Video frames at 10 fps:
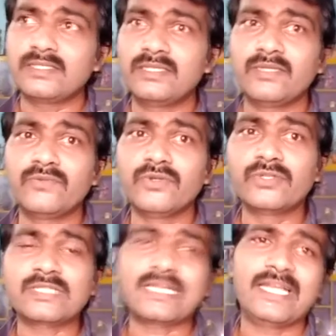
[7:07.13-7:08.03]
the
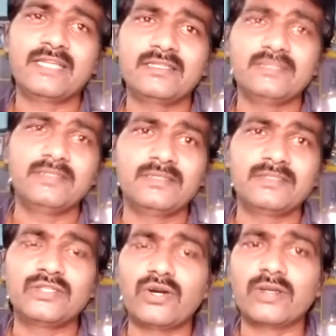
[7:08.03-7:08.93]
words like
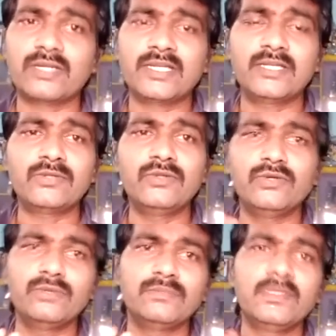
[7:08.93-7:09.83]
dark and gloom,